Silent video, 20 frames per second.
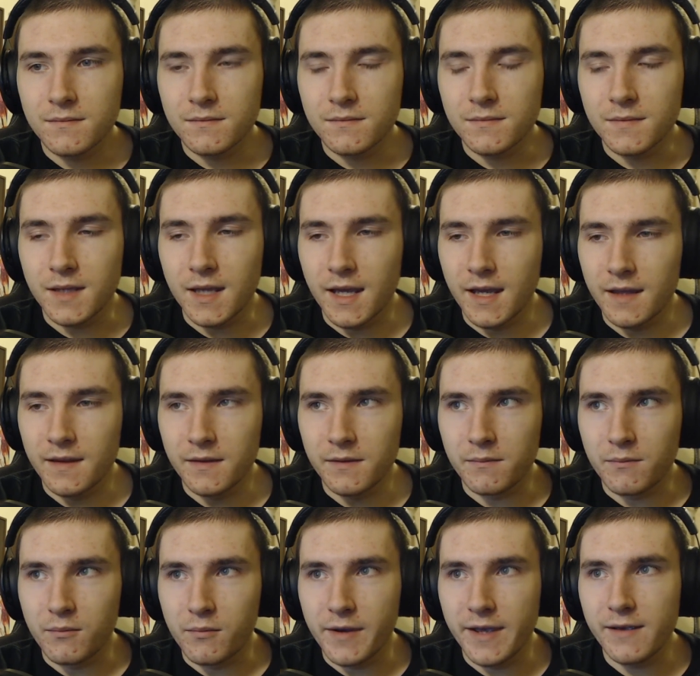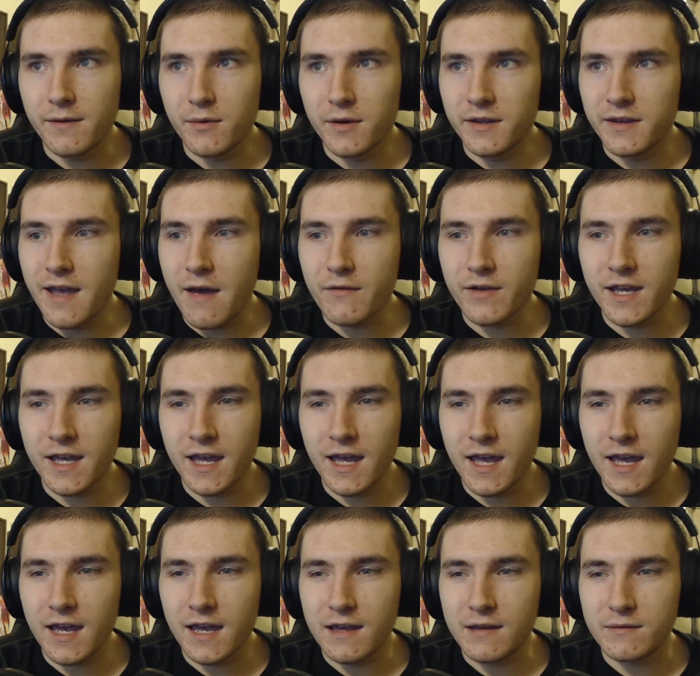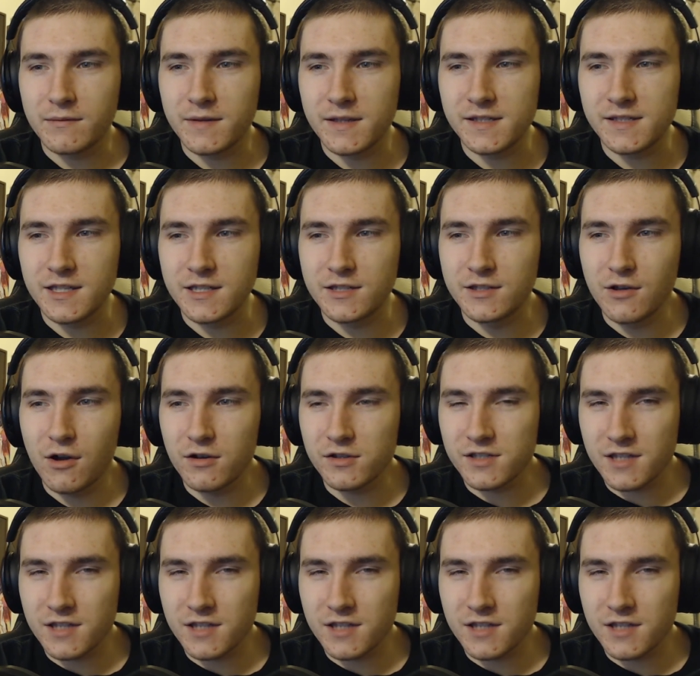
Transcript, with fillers: Yeah, we were never here. This is not